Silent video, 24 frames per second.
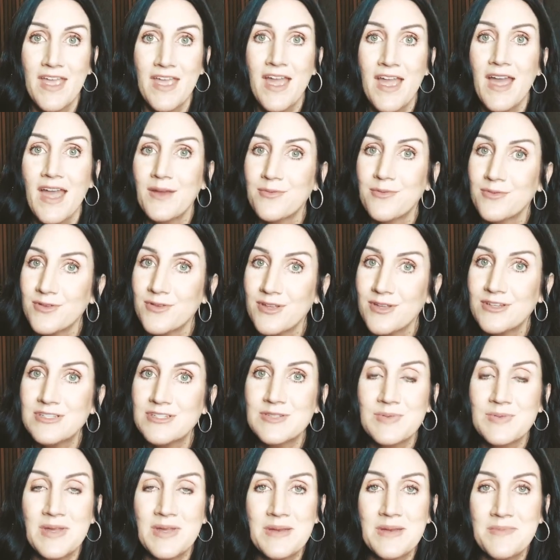I really just
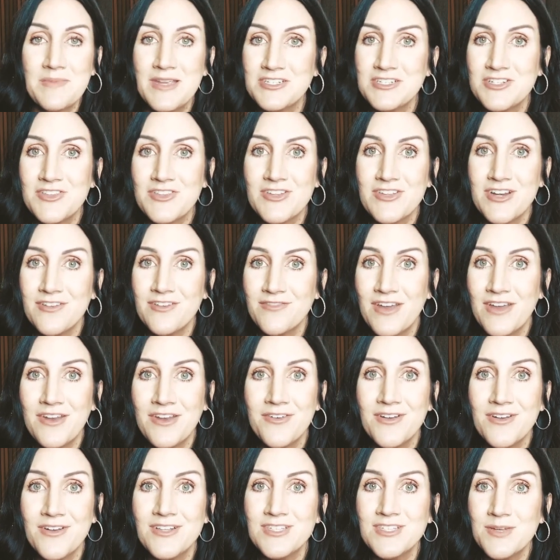want to make sure that our
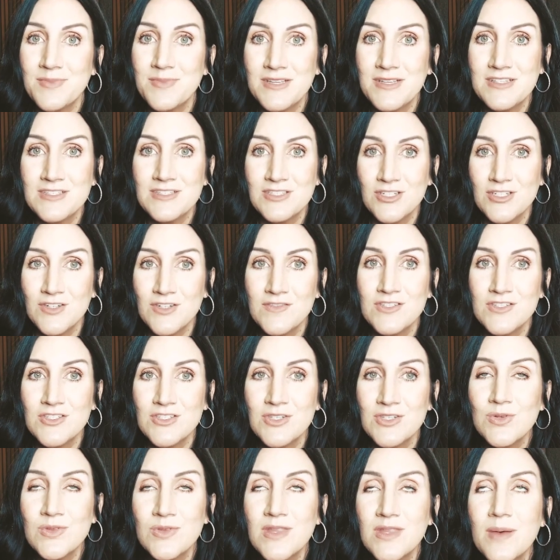veterans are being served
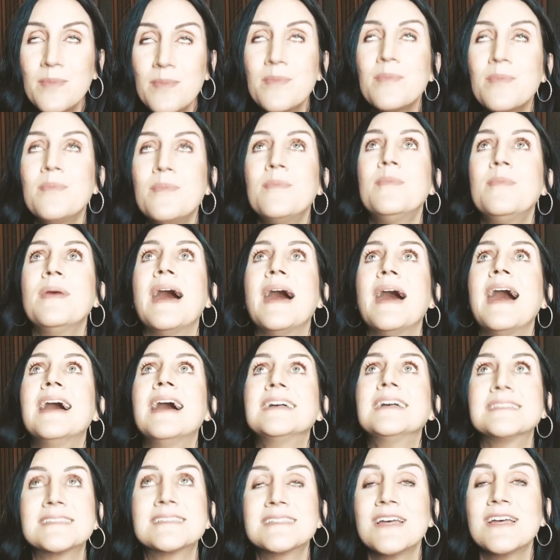to the
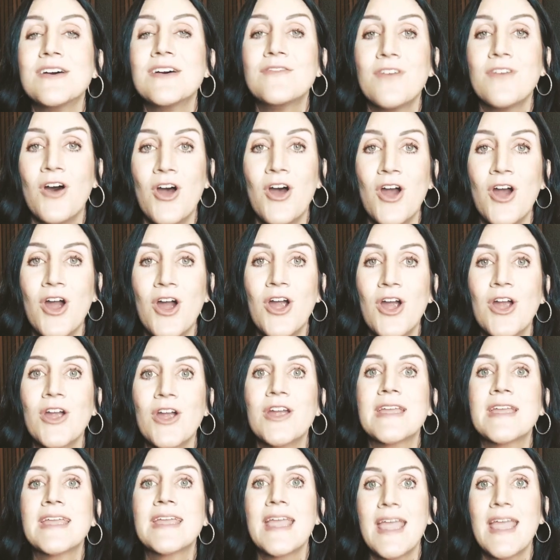best of our
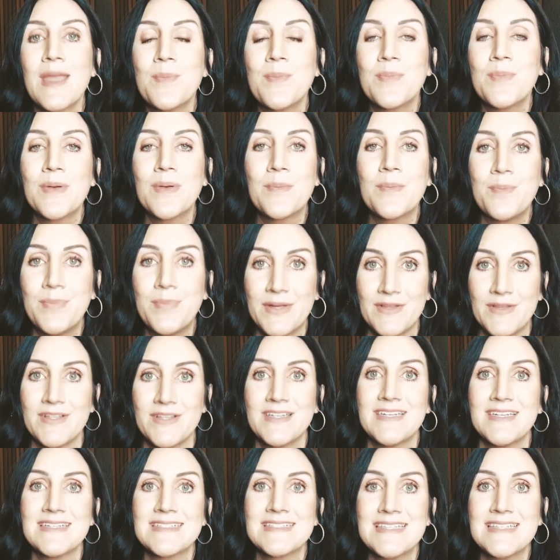
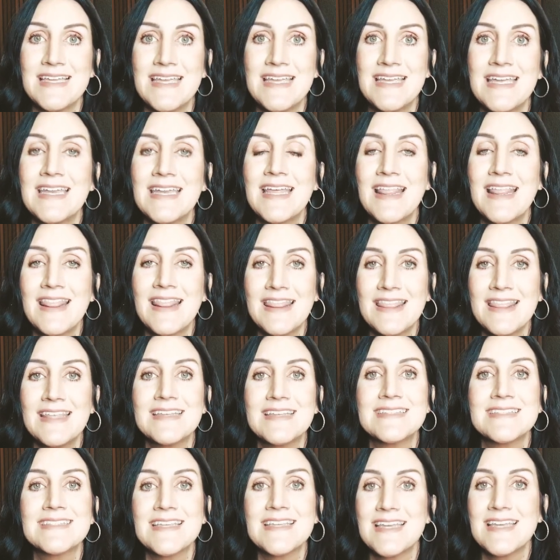capabilities in
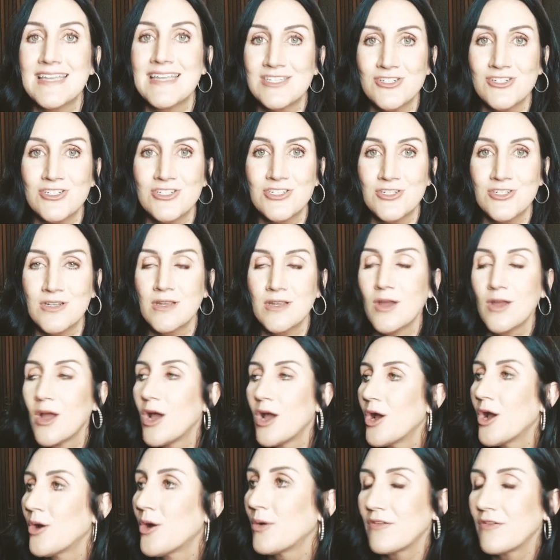this industry.
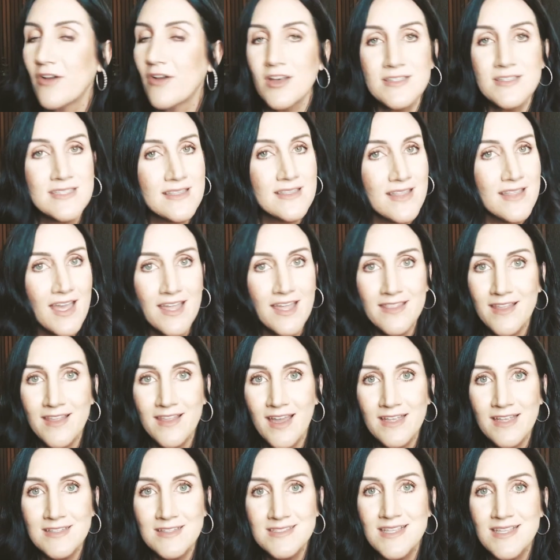We've all seen the
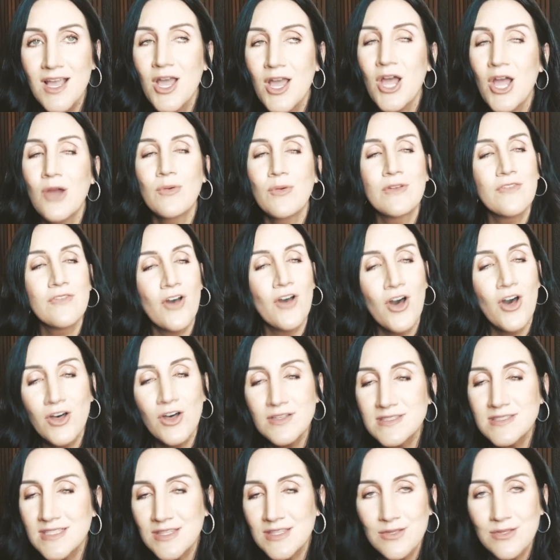headlines. We've all
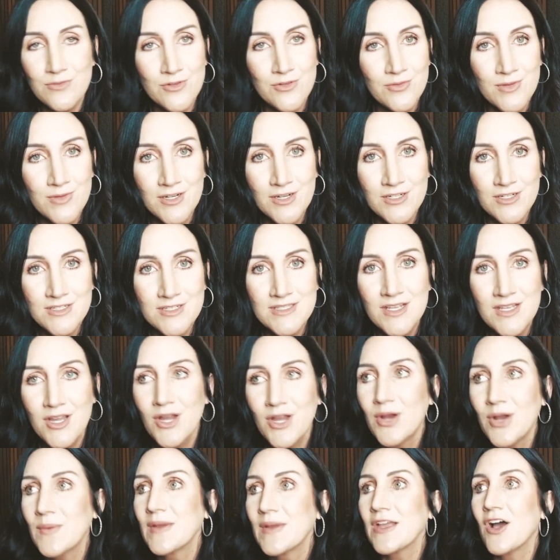seen the rumors.
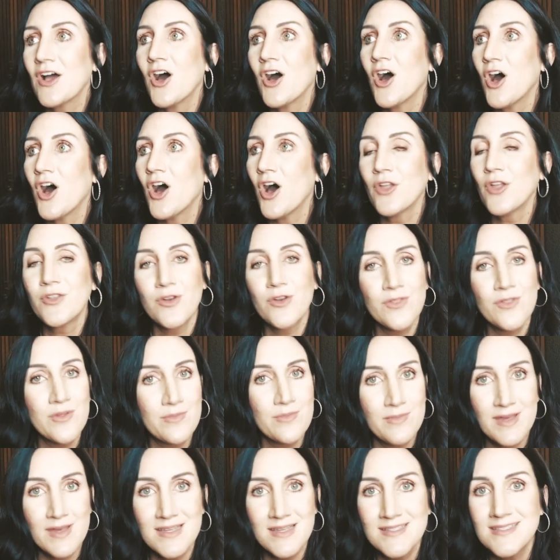We all know the
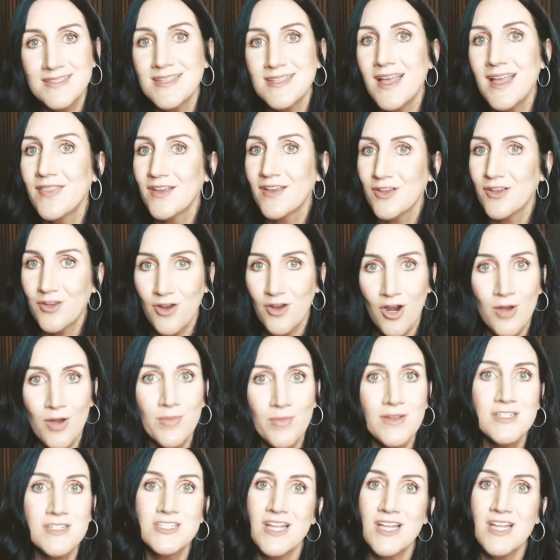myths and the
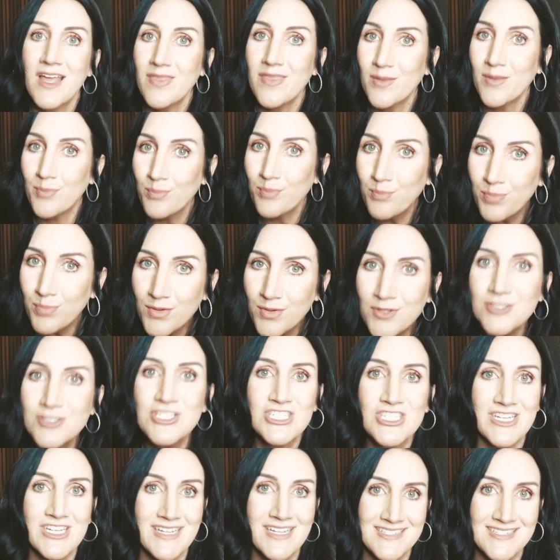garbage and the bullshit
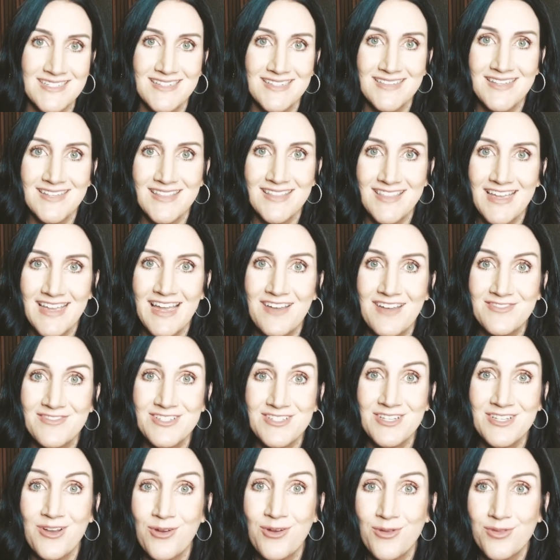that they have to
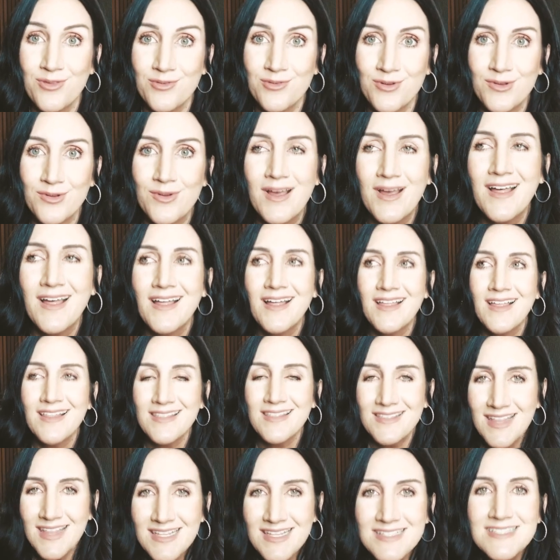go through.
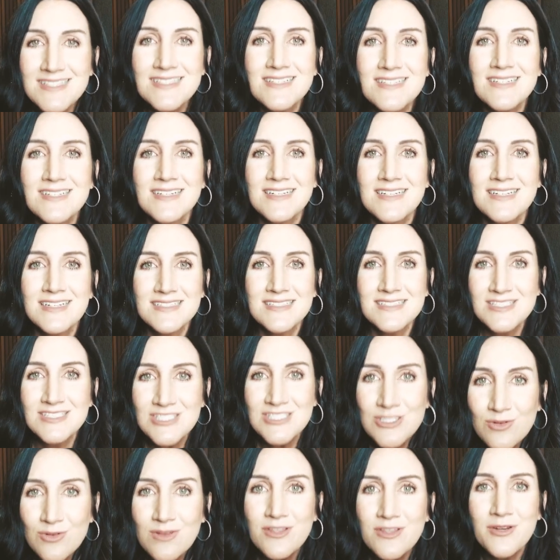Let's
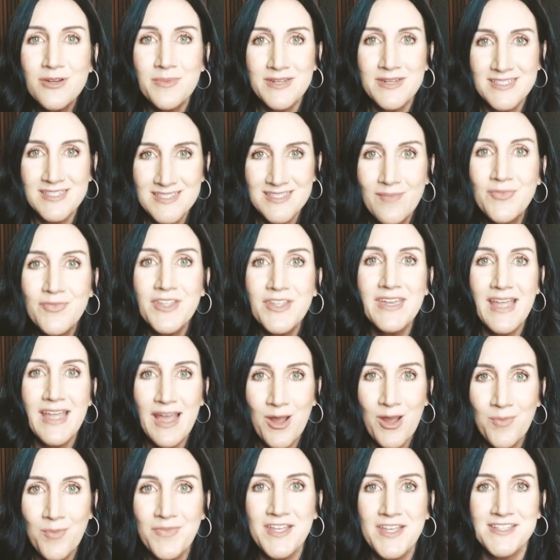do a little bit of something to
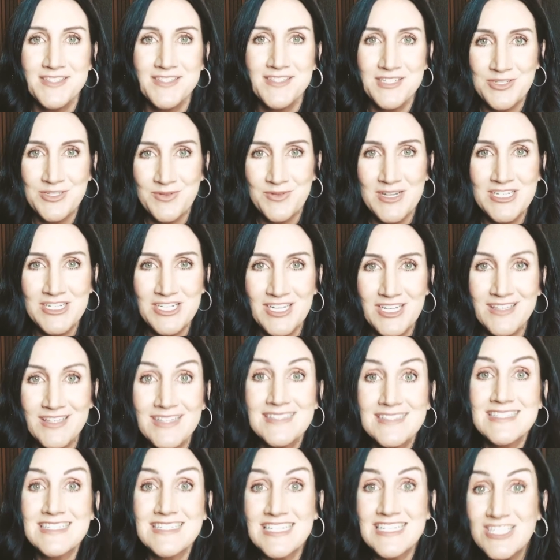help that situation. Let's
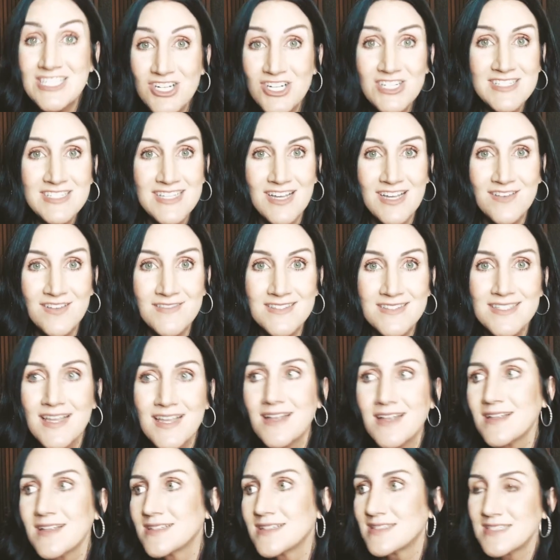teach ourselves.
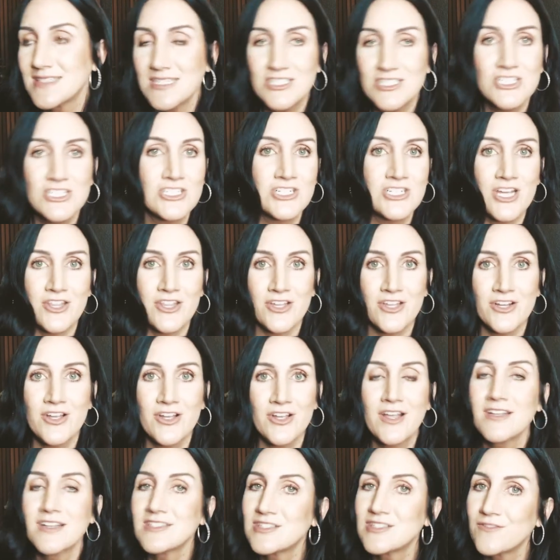Let's teach each other.
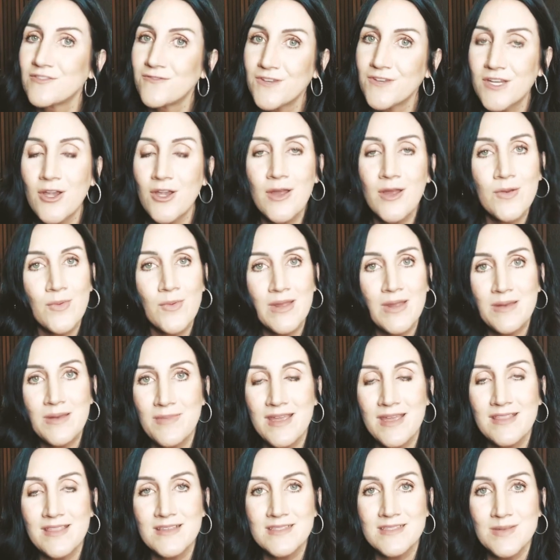Let's figure out a way to make
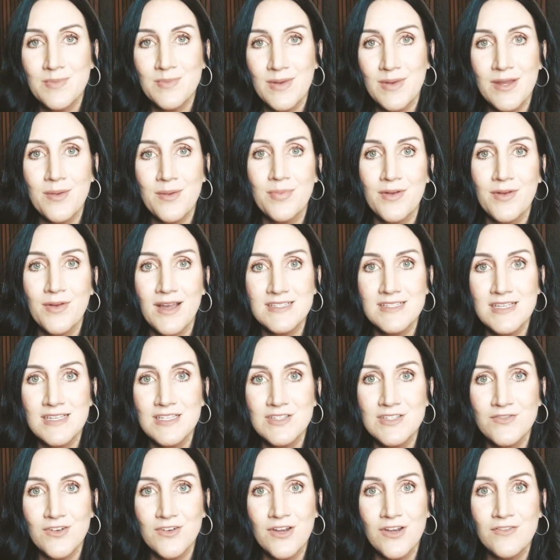this a better process
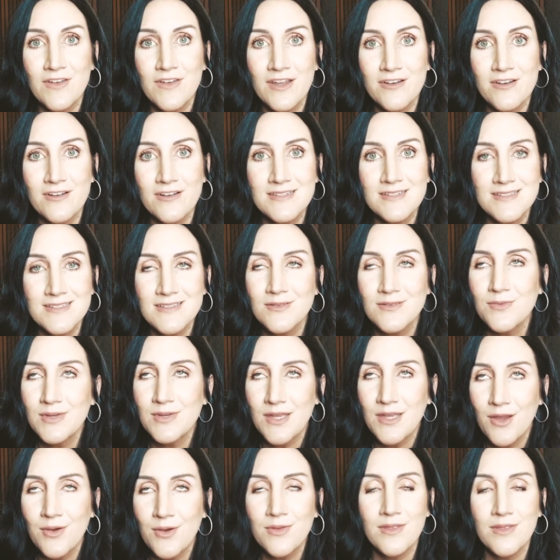for our veterans. We
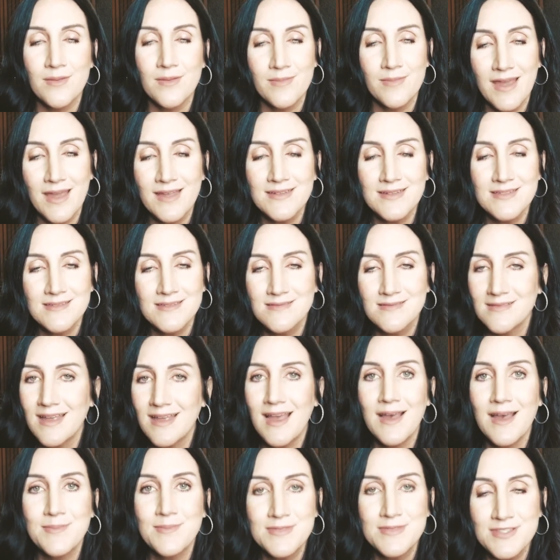owe them that.
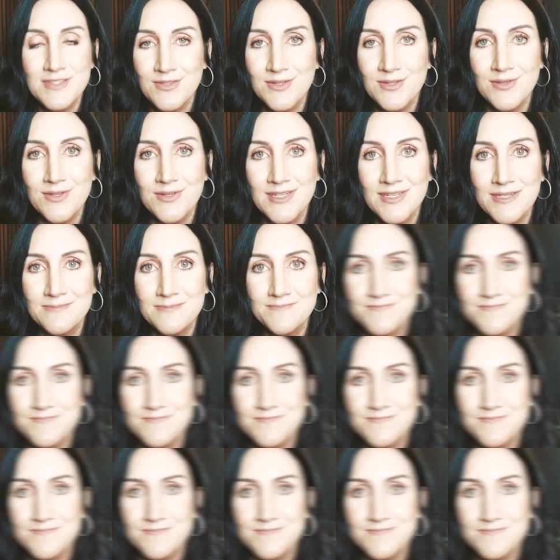Absolutely.